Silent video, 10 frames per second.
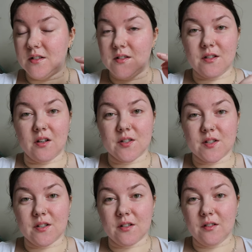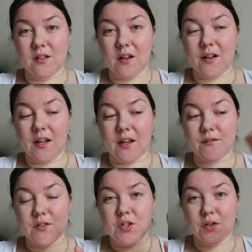disaster. I
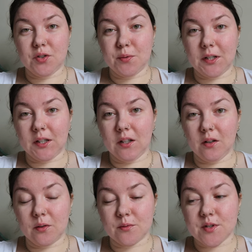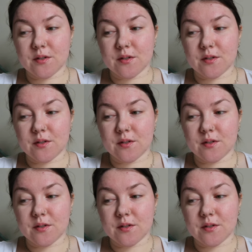have 2 20-kilo